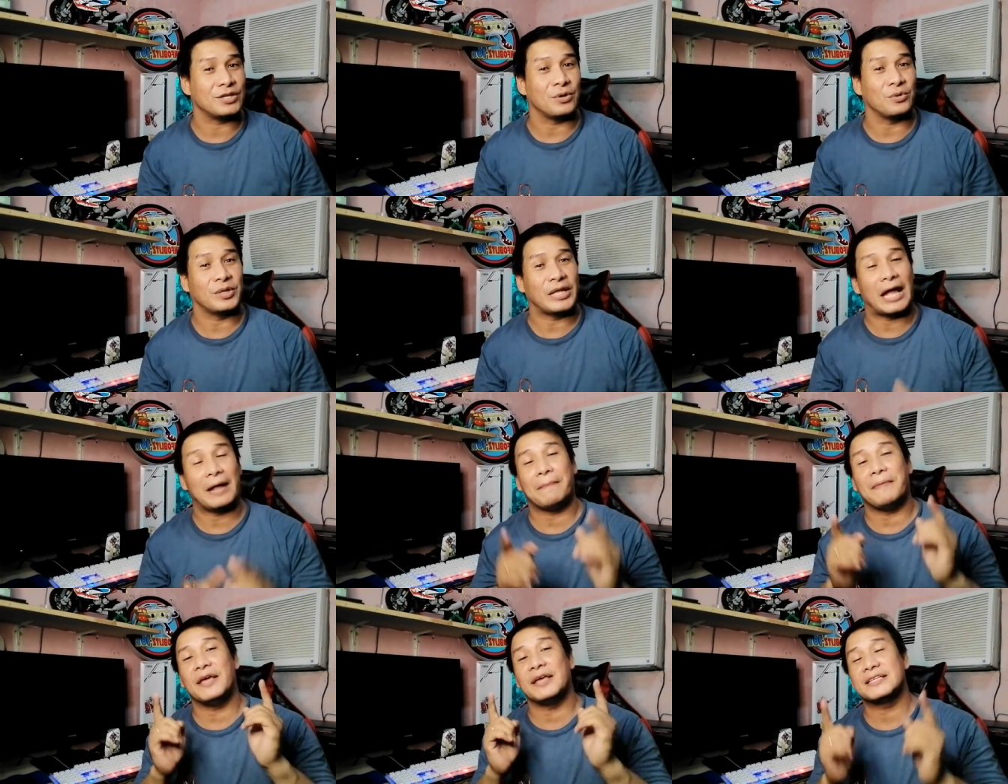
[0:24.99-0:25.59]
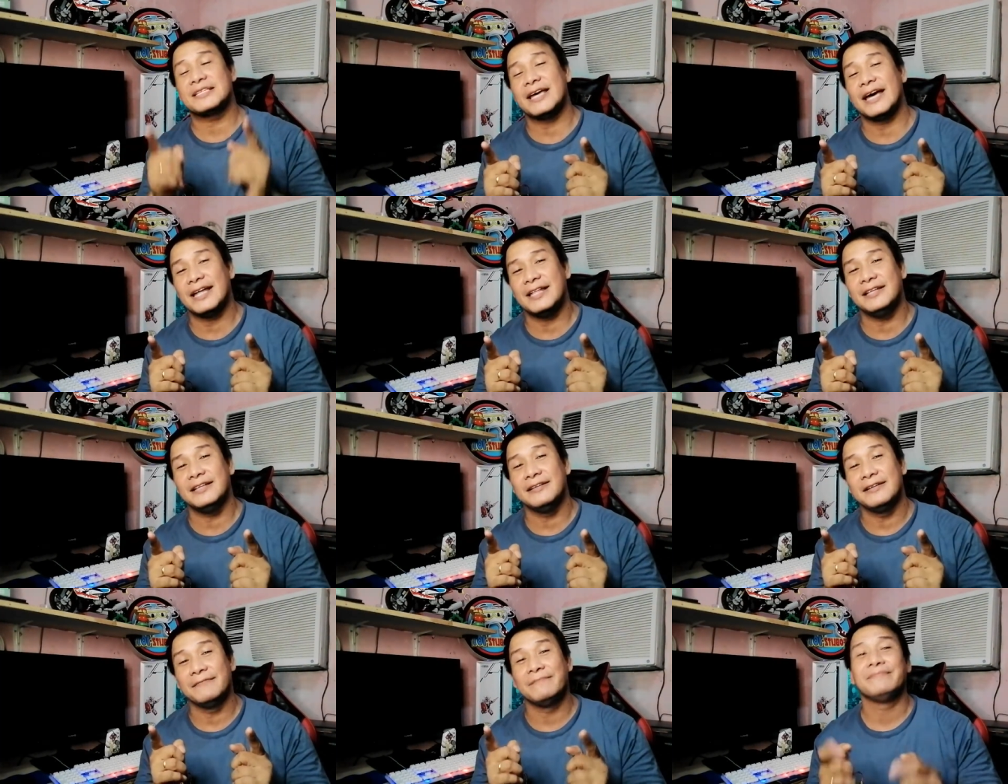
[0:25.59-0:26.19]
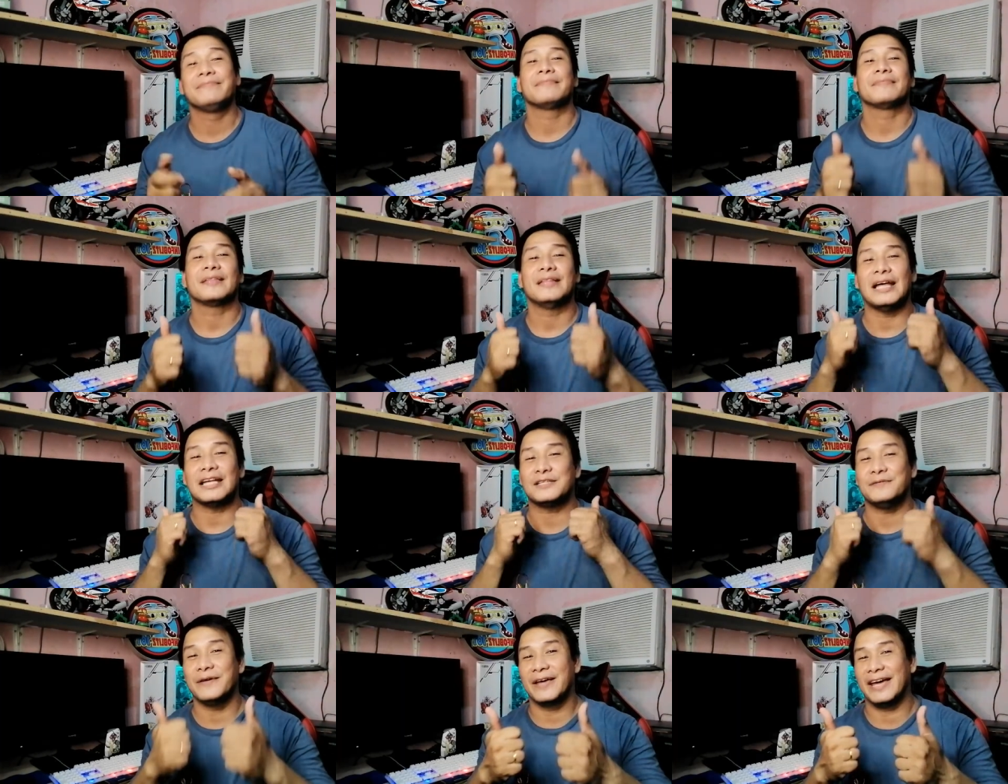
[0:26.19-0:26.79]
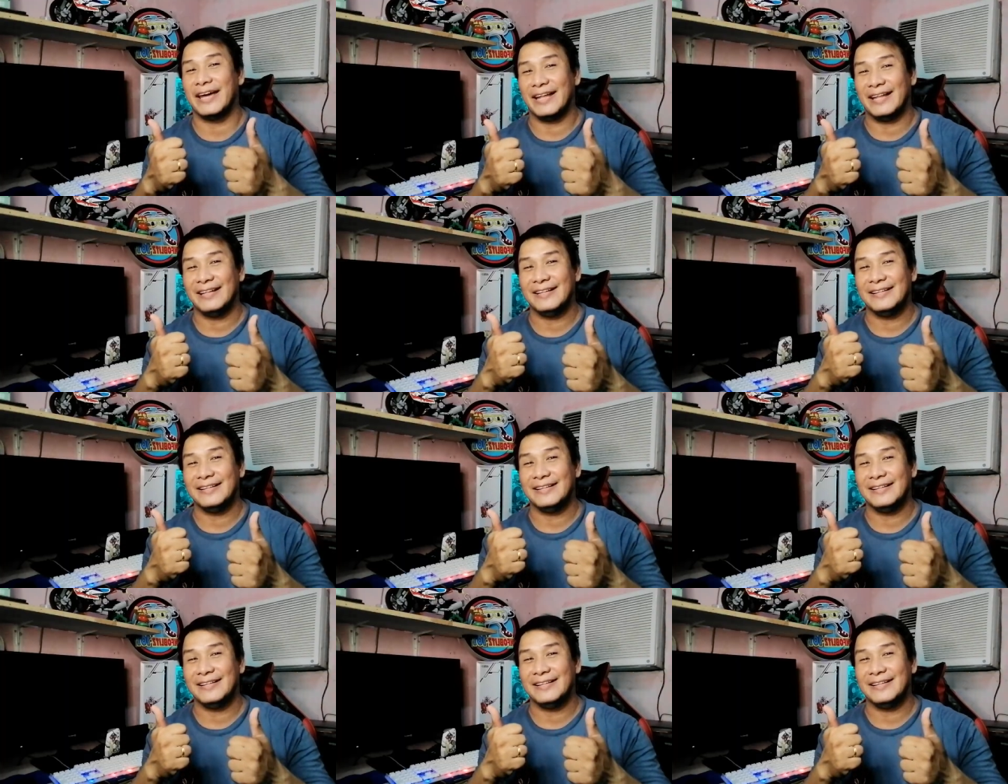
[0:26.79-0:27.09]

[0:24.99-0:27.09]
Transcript: So that being said, let's begin.